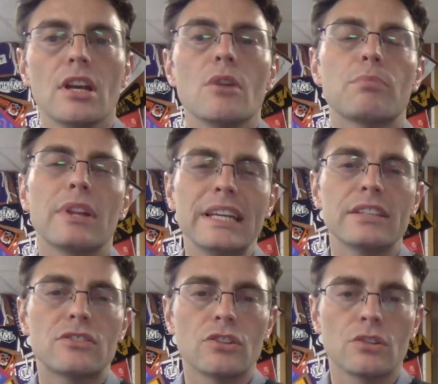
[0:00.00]
Please
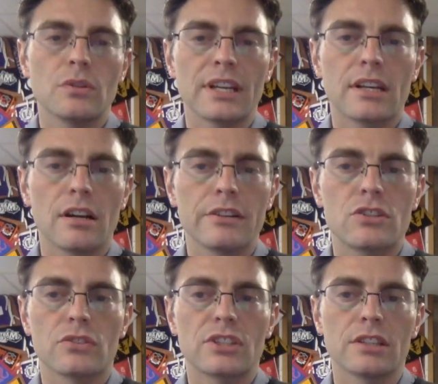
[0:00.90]
do encourage your
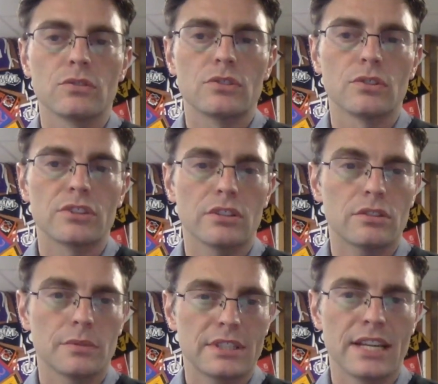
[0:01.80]
son or daughter to
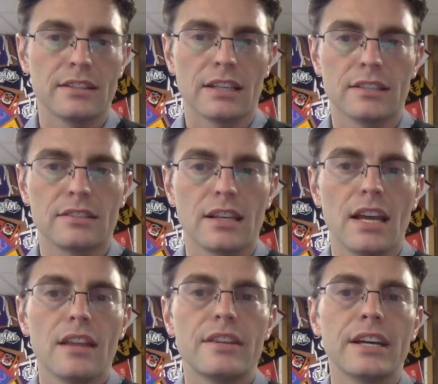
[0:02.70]
attend these.
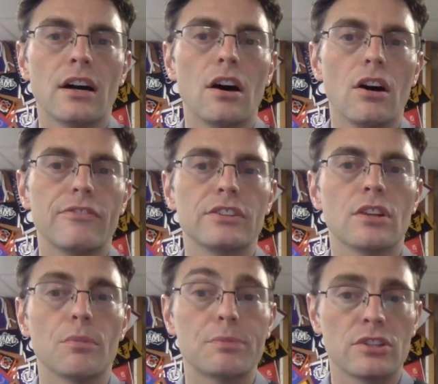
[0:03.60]
They are often
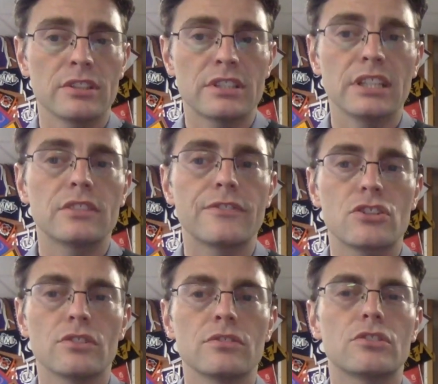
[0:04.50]
opportunities for
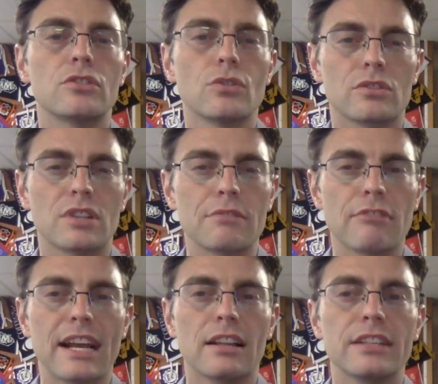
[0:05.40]
students to talk
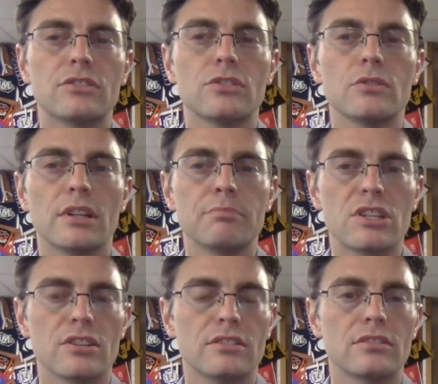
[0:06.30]
directly to
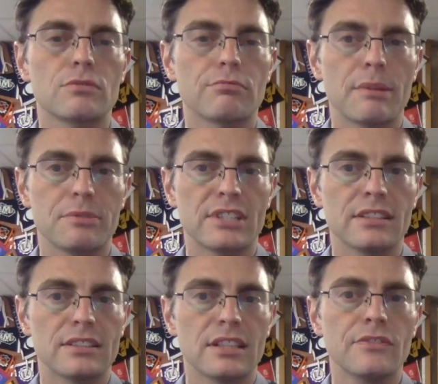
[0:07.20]
admissions
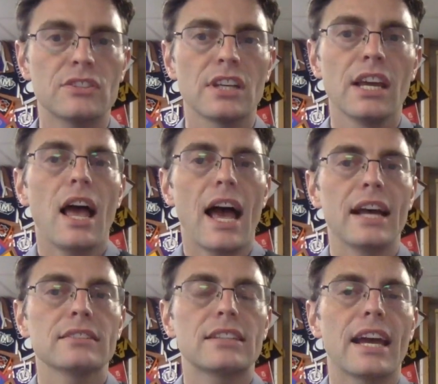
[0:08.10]
representatives
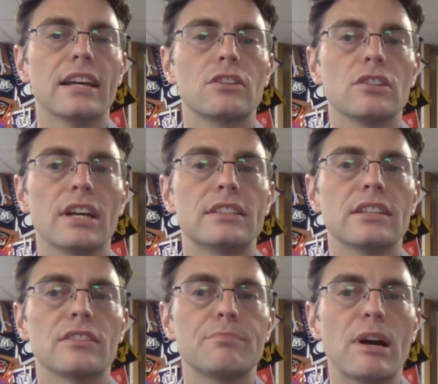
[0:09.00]
and get a good idea
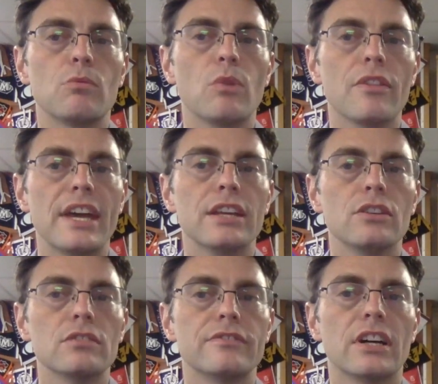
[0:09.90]
about what their
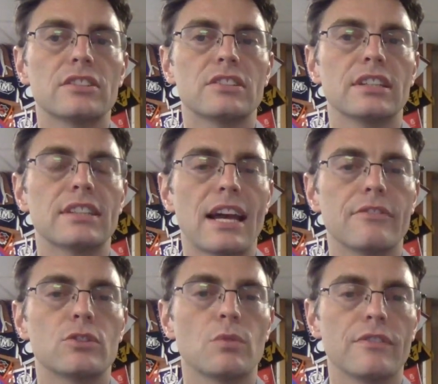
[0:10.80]
universities have
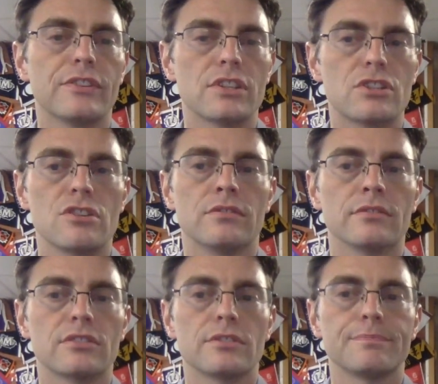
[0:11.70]
to offer the
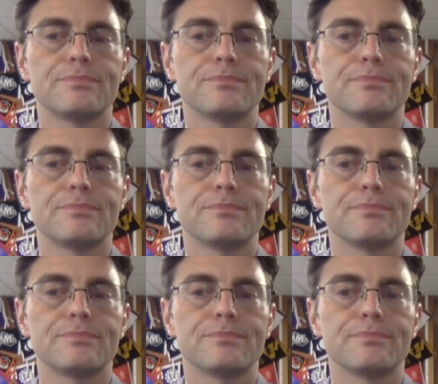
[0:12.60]
students.